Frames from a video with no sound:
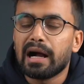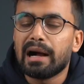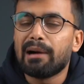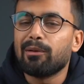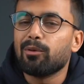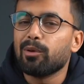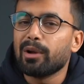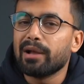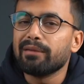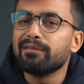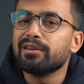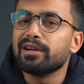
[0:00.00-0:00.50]

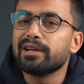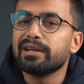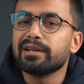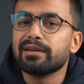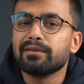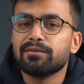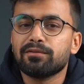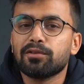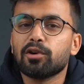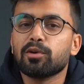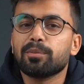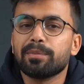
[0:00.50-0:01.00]
However,
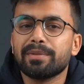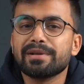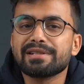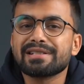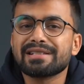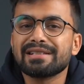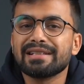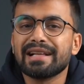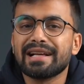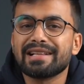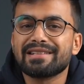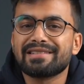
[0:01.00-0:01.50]
for
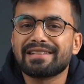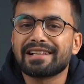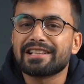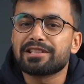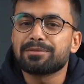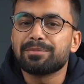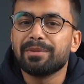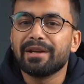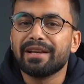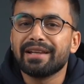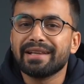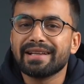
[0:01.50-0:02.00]
personalized
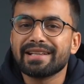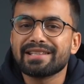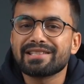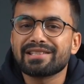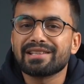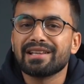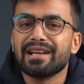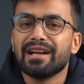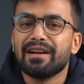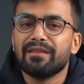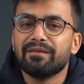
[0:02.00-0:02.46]
experience,